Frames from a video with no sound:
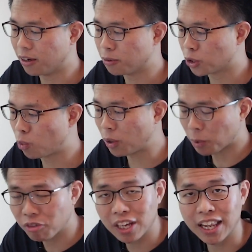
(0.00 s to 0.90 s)
So what
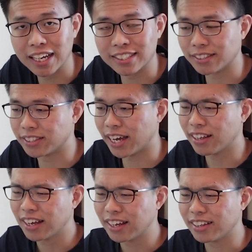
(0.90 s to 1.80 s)
we realize is that
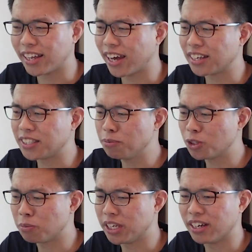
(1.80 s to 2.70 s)
there seems
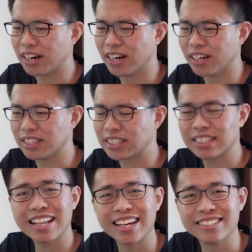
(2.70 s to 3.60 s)
to be a
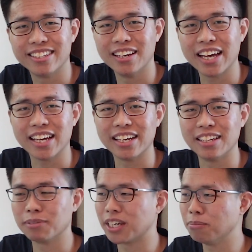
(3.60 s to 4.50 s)
slight delay
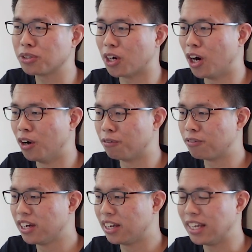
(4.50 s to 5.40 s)
in terms of,
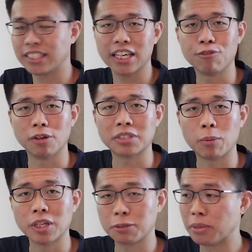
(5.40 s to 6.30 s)
let's say if you have
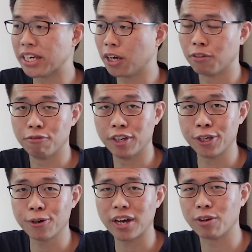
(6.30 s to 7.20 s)
someone speaking on
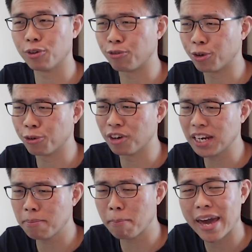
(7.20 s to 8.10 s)
video, and if you
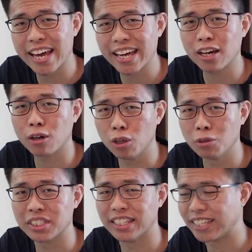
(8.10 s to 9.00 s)
really pay
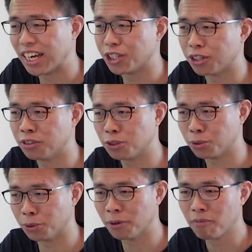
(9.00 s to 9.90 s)
close attention
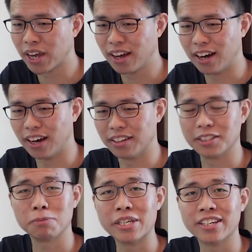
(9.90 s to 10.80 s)
to the
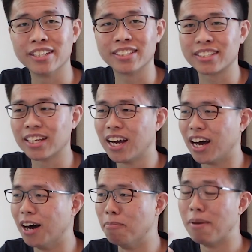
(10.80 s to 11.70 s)
speaker's
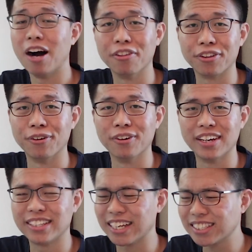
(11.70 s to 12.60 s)
mouth, you know,
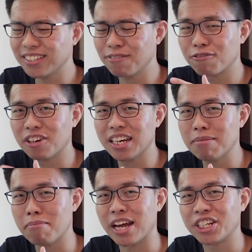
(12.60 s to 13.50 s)
it doesn't really
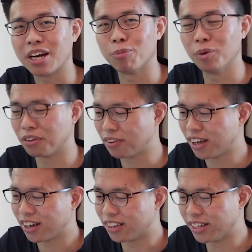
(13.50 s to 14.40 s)
match up with
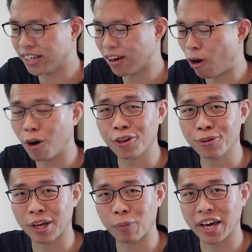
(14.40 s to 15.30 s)
the audio
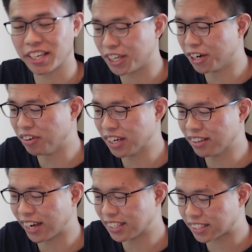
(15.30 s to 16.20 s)
that we're hearing
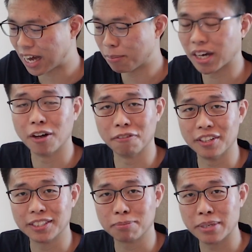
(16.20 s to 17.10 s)
that is coming out of
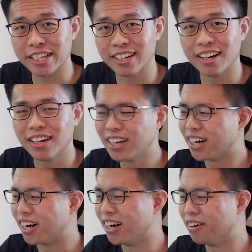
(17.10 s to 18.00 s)
this speaker.
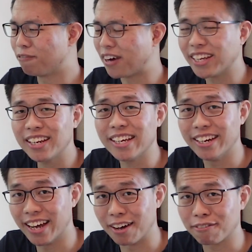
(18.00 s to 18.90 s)
Funnily
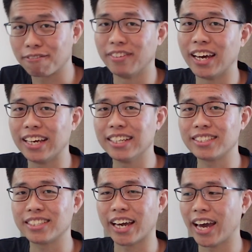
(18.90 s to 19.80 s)
enough, there
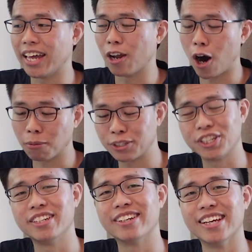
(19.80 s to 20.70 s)
is an
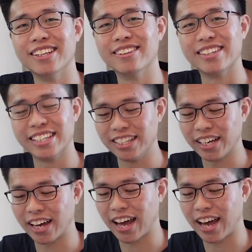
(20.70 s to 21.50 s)
option in the